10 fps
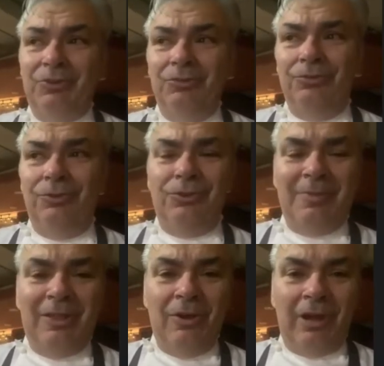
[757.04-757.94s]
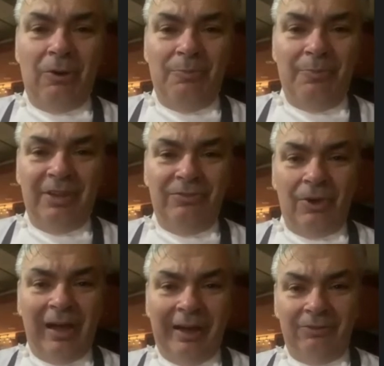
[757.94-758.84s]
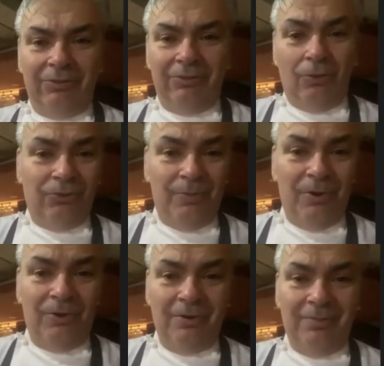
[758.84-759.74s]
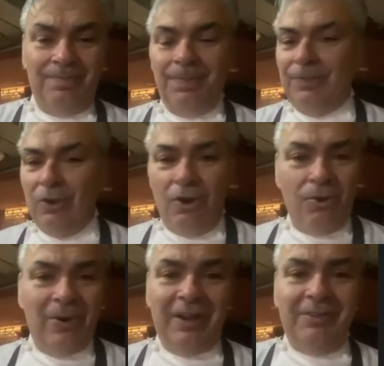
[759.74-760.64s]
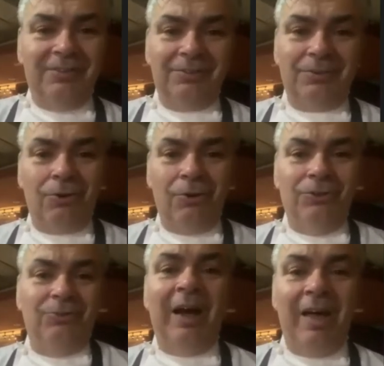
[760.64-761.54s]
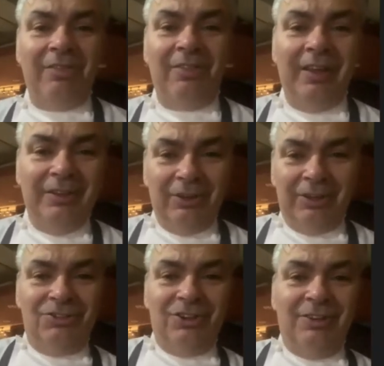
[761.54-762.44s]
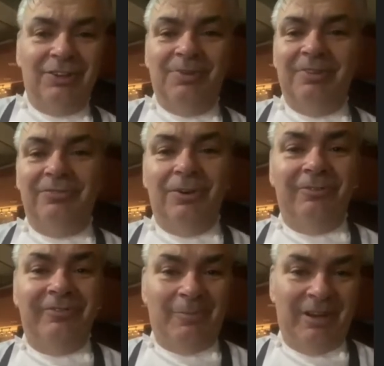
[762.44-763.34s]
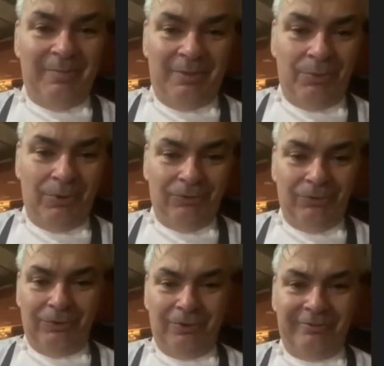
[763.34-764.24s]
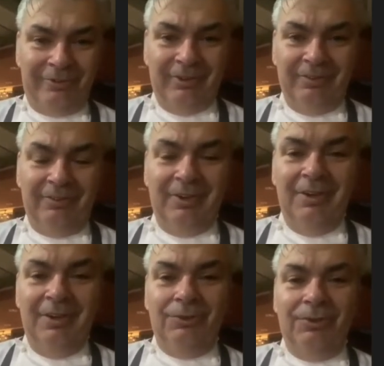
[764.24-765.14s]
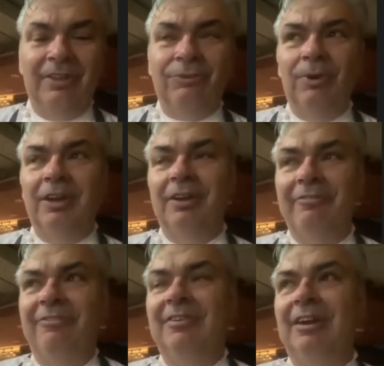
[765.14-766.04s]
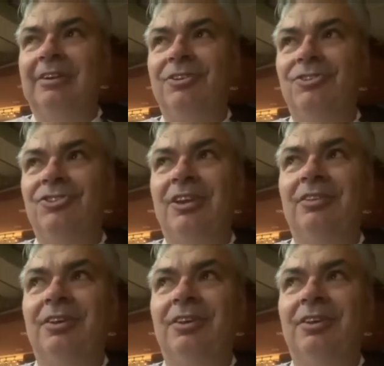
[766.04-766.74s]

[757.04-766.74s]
doesn't matter how big is your house or small. You always cross paths in a kitchen with your family members or your friends. So that's why I feel like kitchen.